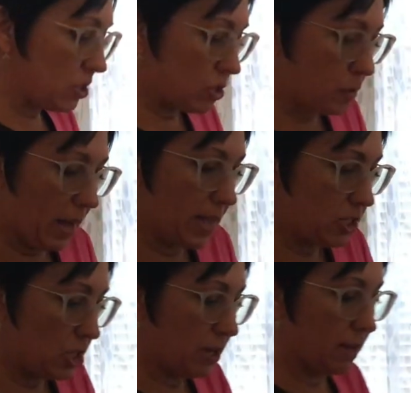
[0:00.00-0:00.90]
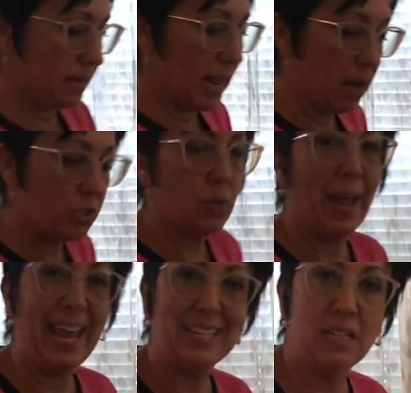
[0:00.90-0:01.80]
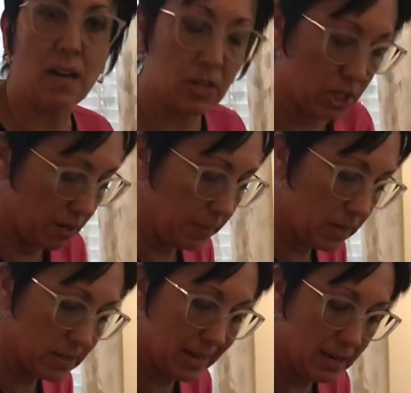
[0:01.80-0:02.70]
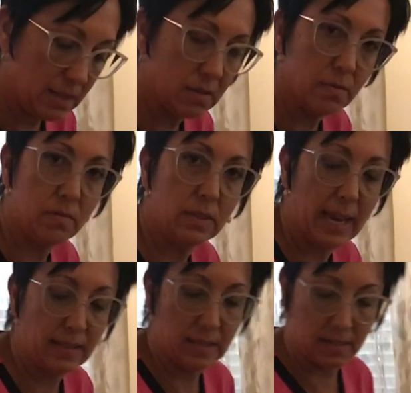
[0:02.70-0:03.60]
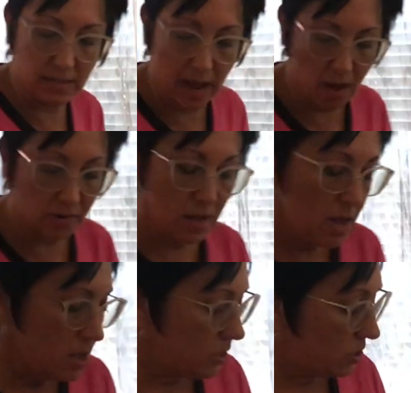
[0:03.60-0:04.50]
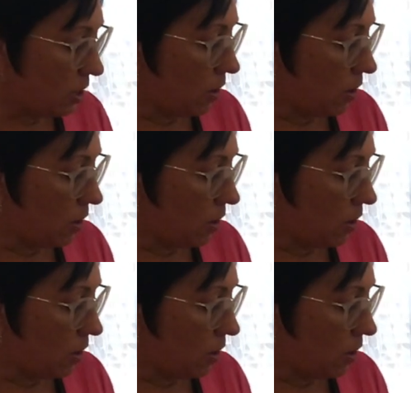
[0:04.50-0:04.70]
to switch and now do adduction because I need the leg that's down. So